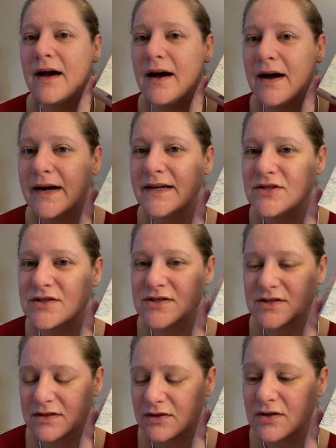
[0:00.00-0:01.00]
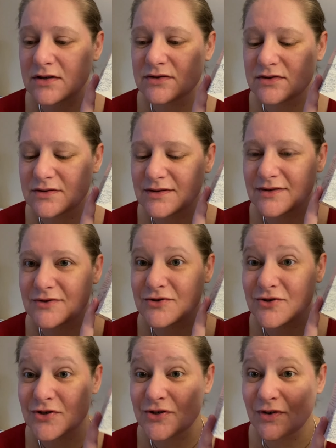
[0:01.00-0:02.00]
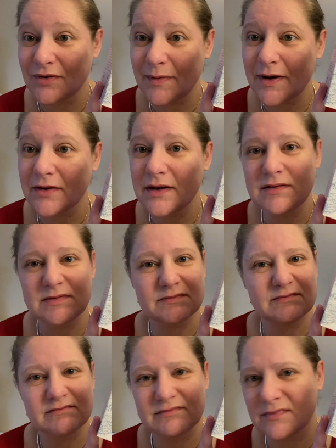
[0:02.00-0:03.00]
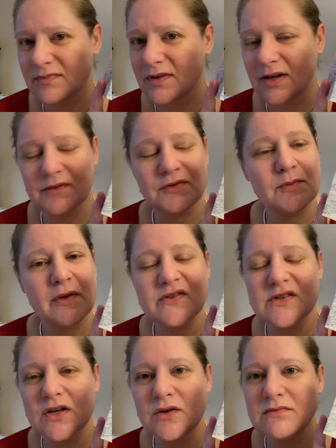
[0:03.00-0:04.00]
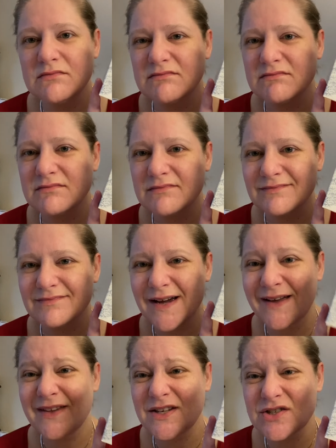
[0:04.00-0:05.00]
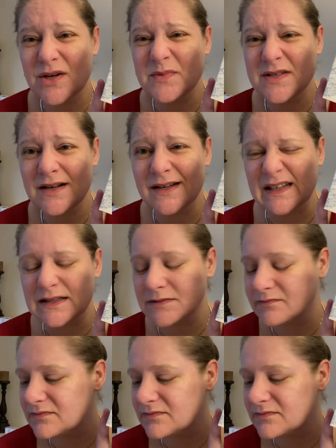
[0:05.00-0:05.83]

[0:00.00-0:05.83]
I just got to know about it a few months ago and they stopped selling it.